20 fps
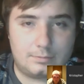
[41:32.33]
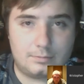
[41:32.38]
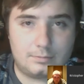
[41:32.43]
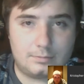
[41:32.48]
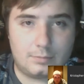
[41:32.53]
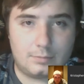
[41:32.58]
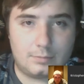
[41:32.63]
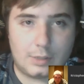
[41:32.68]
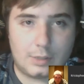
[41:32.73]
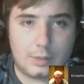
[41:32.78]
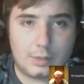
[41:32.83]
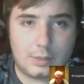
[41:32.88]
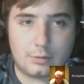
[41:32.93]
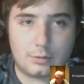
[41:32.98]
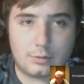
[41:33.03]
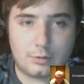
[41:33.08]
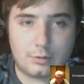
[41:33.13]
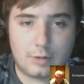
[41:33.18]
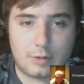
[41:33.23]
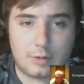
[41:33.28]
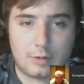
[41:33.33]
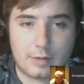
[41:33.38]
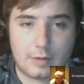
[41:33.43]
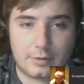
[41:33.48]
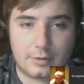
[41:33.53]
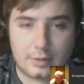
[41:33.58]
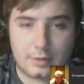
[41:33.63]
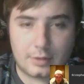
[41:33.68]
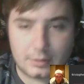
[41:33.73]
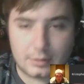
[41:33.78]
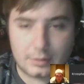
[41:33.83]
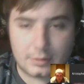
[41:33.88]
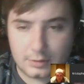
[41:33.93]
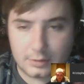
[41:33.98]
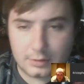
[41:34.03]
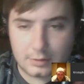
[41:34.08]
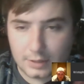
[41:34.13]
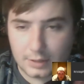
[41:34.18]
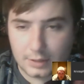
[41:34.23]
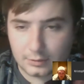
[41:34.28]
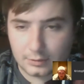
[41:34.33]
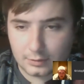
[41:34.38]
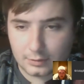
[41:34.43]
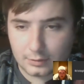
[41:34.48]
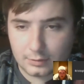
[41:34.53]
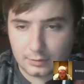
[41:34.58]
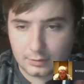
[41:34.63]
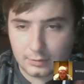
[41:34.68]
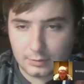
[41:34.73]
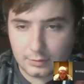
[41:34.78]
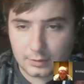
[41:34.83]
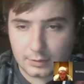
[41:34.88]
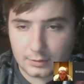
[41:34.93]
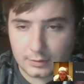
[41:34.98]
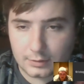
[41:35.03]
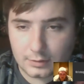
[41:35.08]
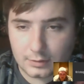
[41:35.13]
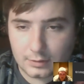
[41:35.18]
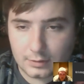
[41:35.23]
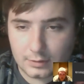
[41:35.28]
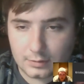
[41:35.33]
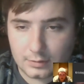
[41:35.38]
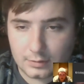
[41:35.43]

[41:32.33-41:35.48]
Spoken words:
But I don't know how the Dodgers are doing this year.